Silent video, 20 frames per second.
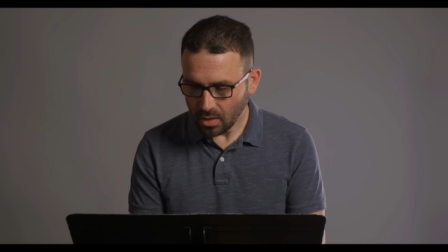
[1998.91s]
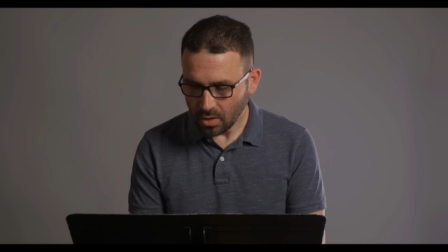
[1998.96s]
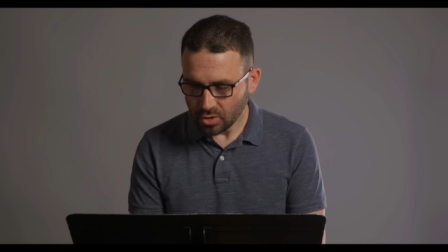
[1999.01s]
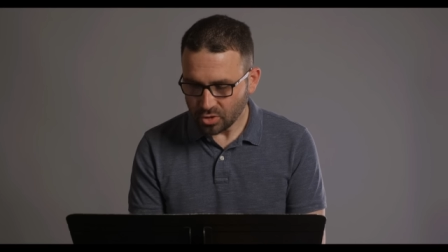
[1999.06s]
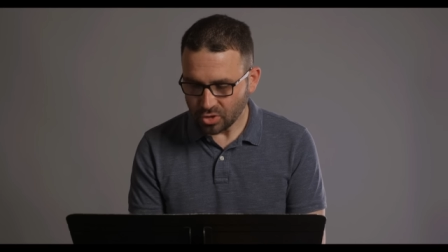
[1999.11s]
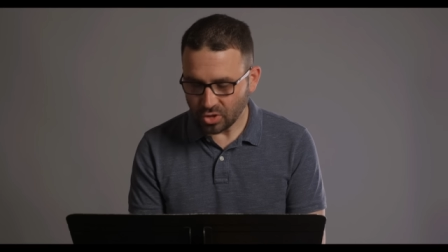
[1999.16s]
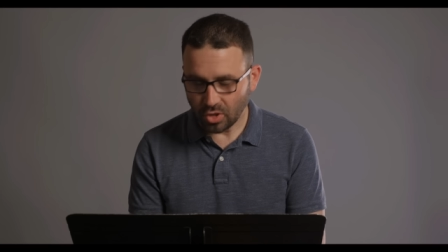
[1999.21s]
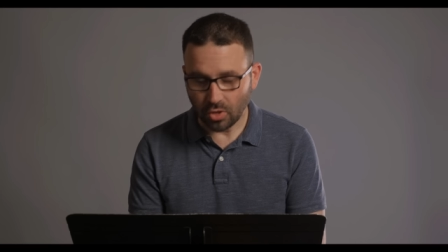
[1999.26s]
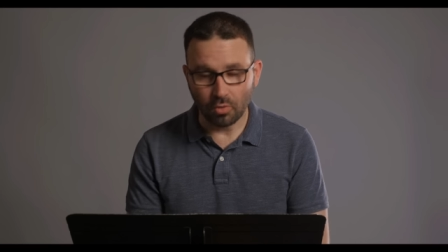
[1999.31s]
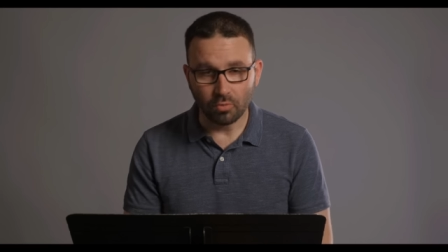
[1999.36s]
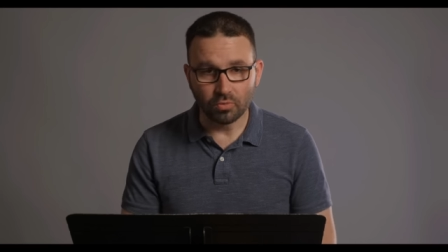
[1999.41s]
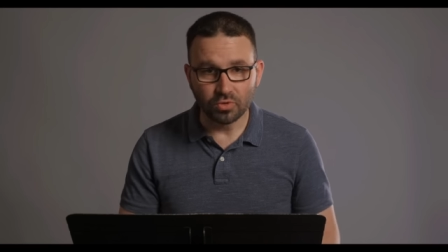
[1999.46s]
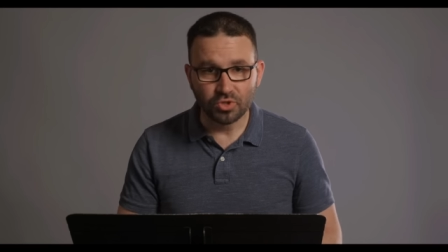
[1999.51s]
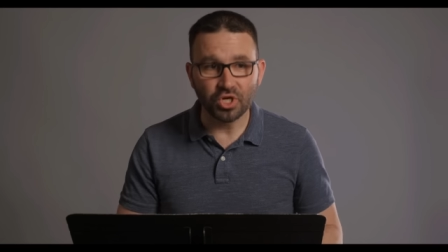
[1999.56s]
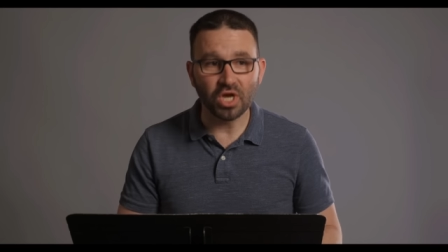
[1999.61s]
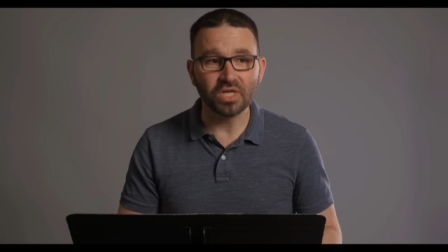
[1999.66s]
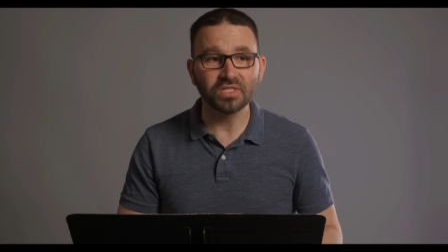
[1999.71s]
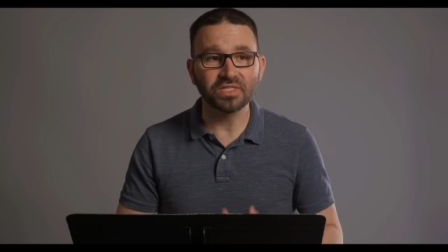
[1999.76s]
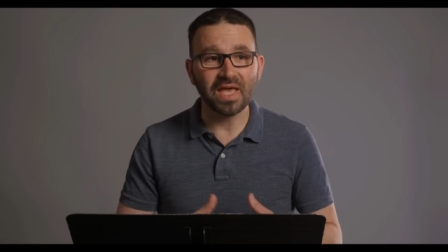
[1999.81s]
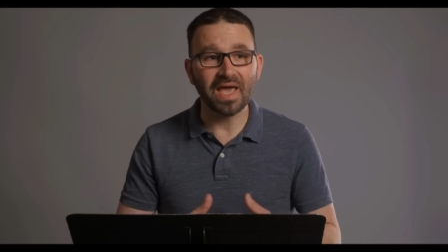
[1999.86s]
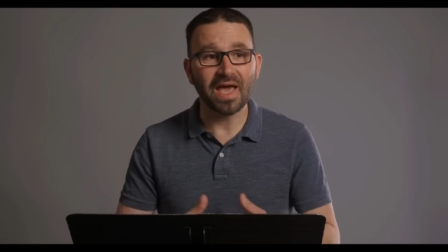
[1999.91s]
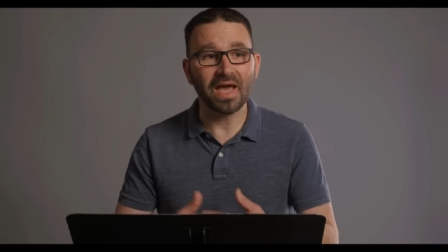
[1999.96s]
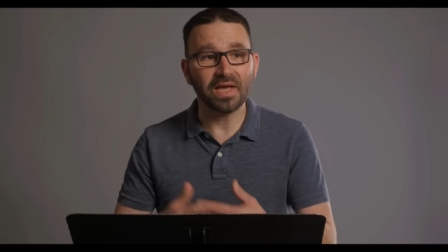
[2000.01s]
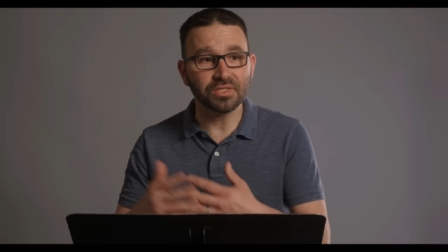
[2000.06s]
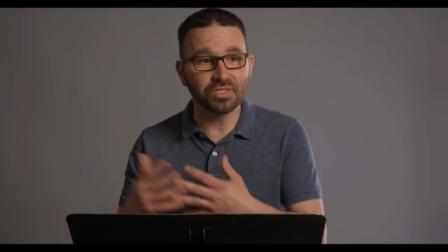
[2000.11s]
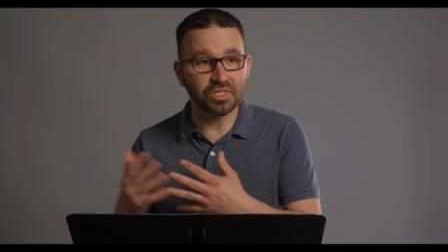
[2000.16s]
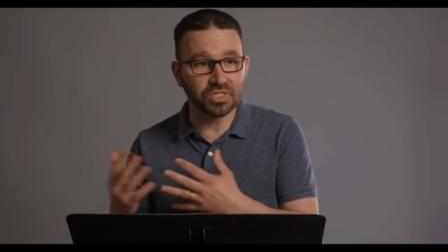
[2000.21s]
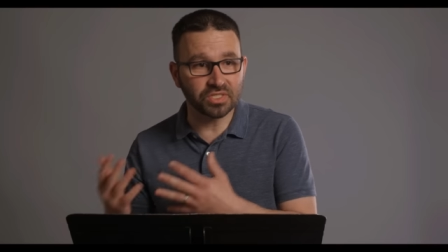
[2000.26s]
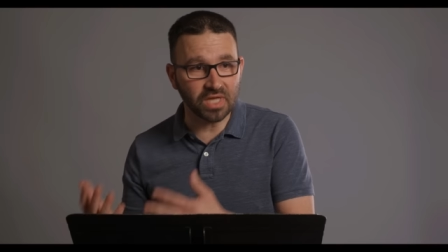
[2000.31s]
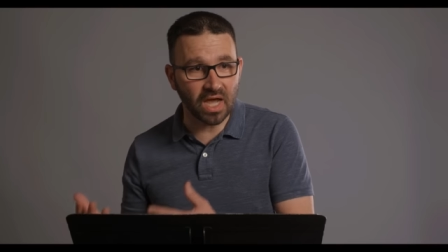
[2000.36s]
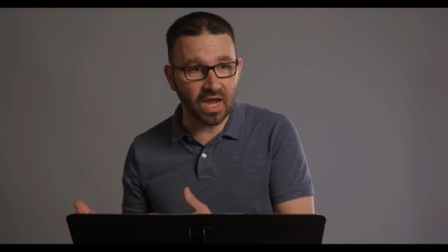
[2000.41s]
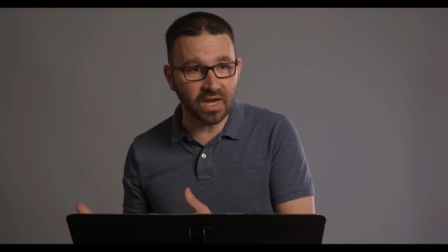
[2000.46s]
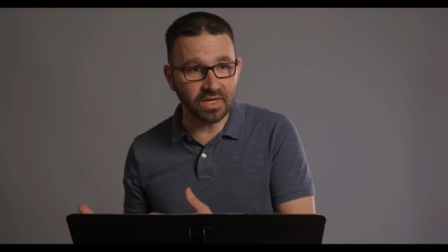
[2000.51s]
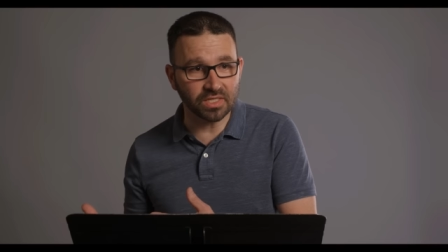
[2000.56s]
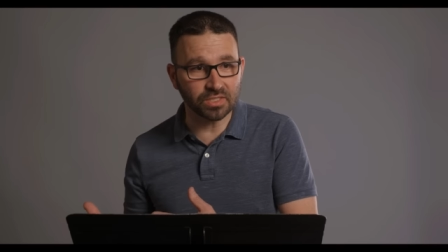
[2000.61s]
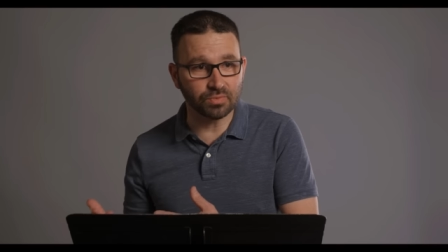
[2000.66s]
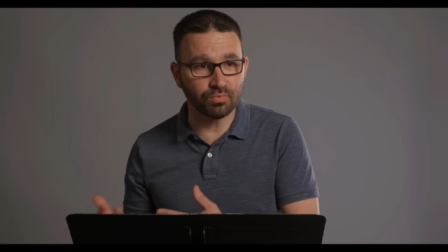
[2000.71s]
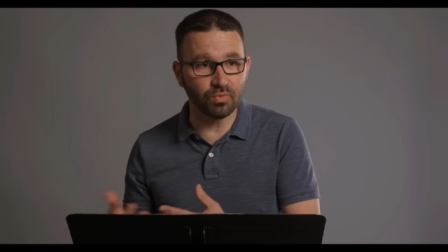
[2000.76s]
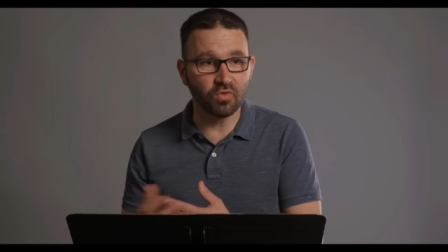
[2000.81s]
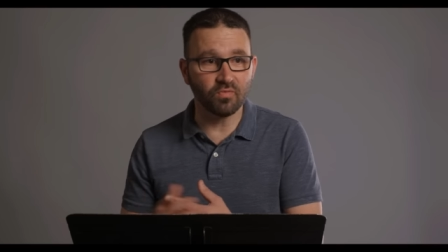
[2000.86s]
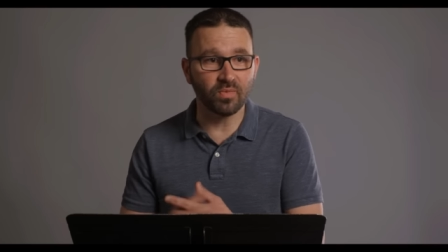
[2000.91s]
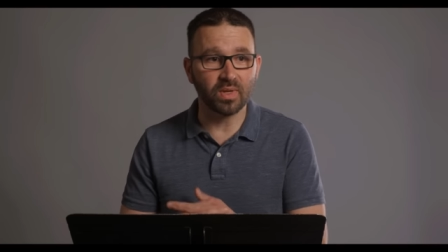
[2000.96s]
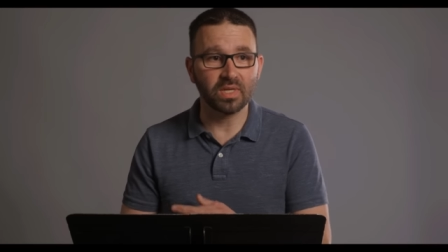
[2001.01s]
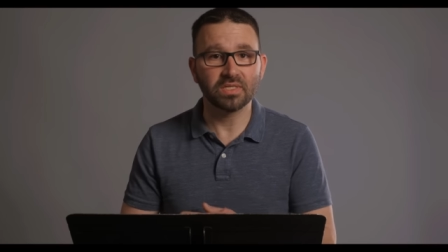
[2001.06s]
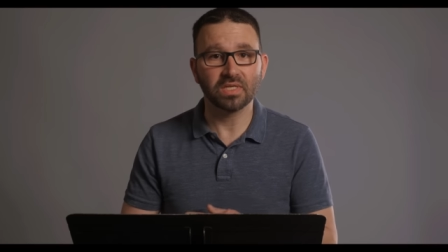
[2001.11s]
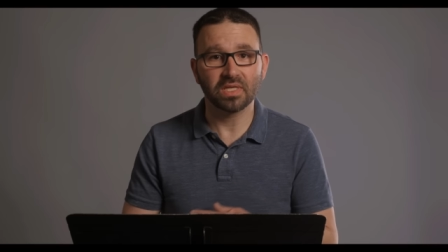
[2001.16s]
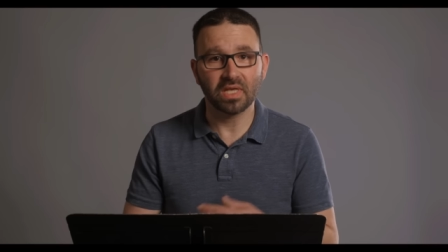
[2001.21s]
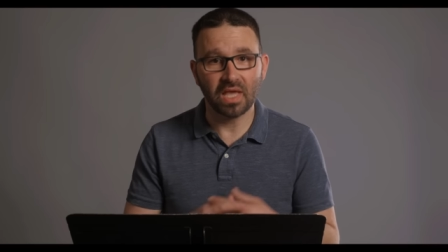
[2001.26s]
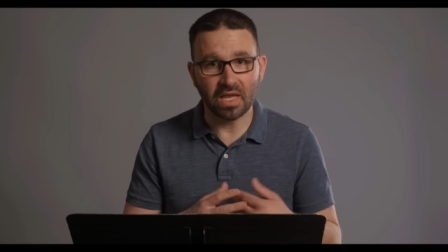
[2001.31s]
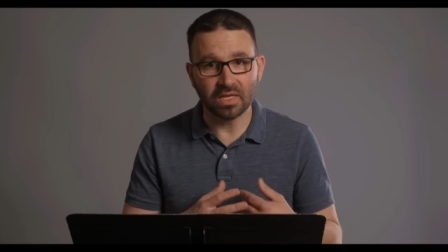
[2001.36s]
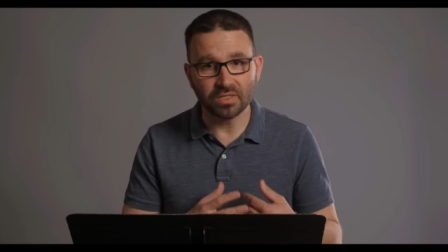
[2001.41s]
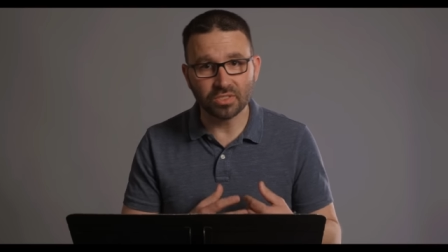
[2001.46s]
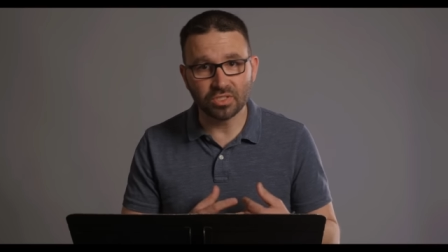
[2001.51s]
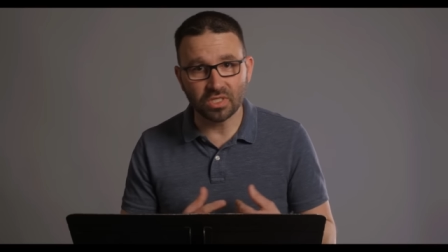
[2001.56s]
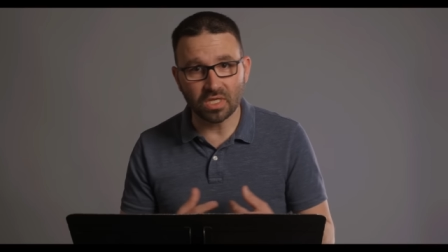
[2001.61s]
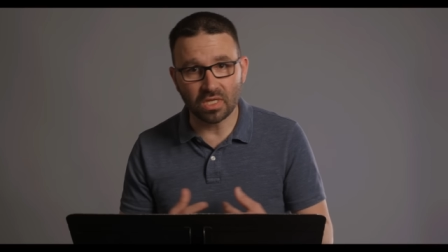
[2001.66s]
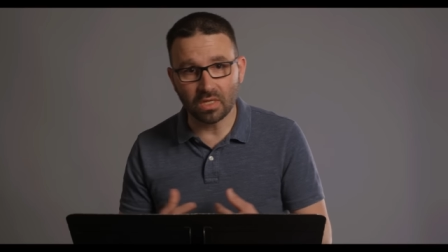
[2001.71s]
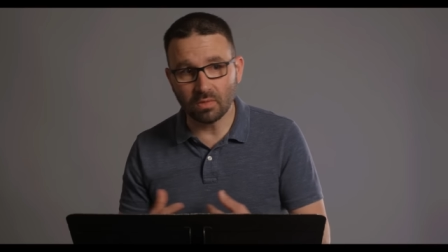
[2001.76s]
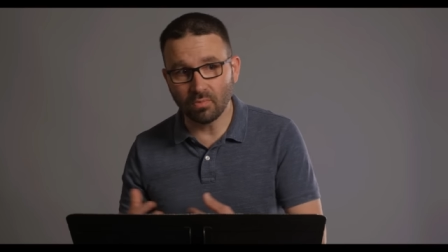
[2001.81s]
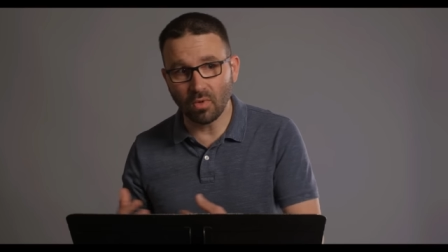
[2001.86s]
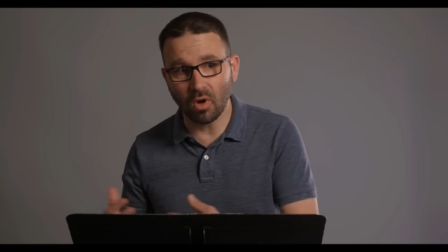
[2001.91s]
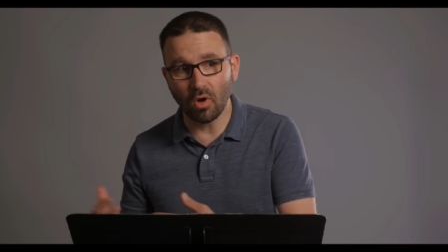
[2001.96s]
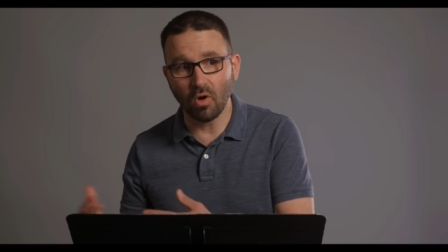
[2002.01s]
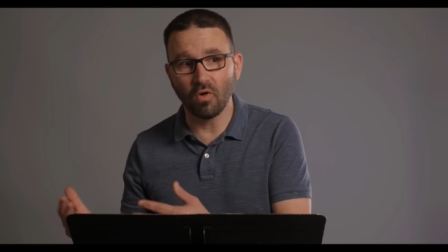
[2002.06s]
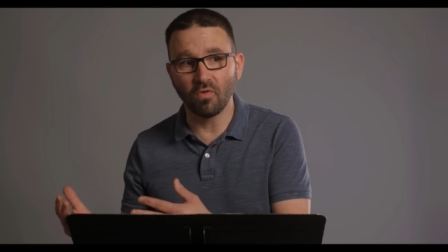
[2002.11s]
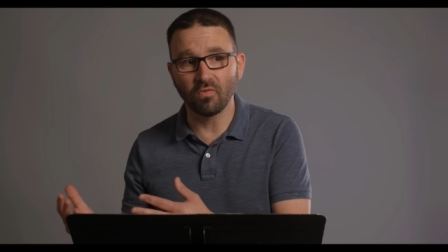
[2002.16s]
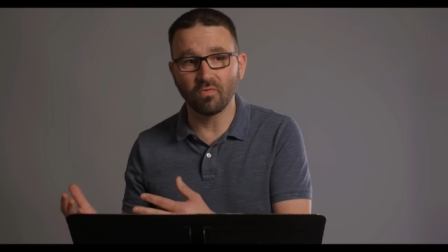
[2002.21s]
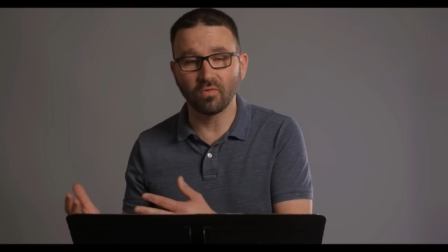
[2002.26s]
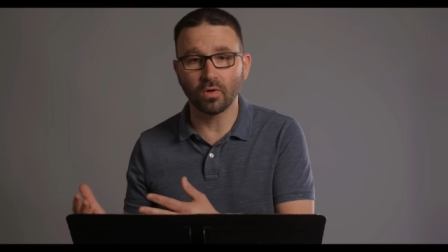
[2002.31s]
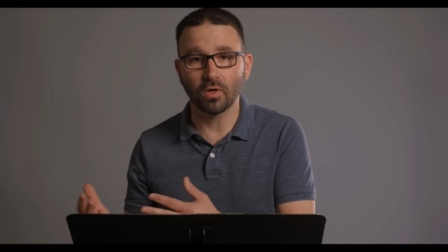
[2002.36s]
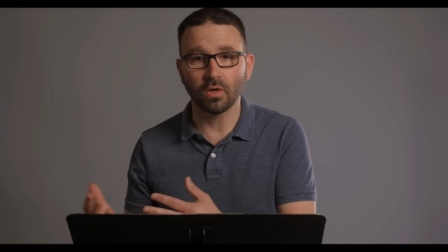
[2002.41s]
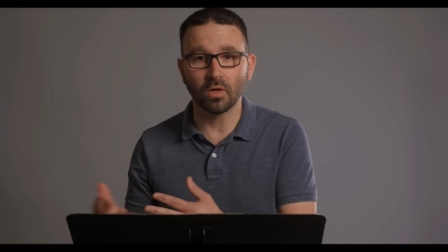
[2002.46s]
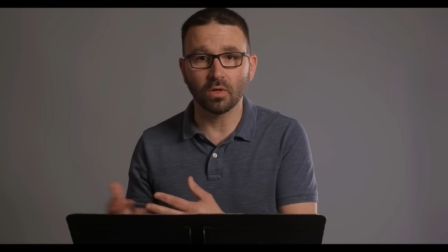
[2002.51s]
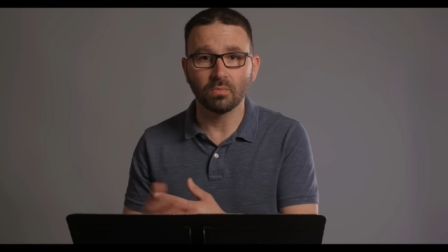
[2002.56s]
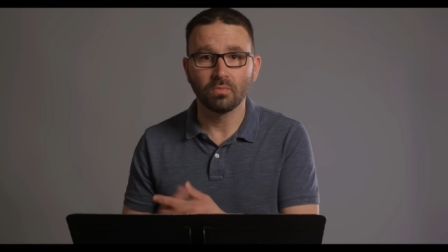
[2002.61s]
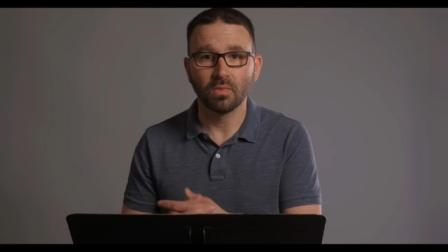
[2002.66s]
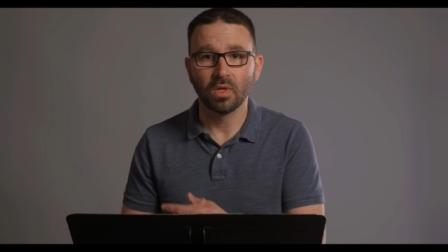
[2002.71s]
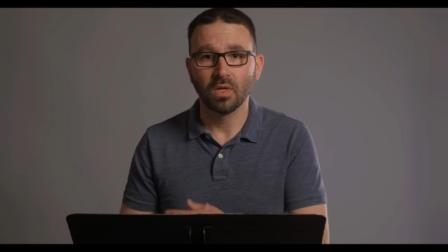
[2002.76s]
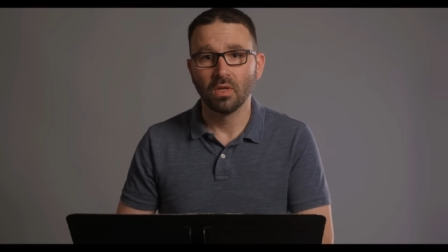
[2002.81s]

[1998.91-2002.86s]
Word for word: So just as the Zionist movement gained steam over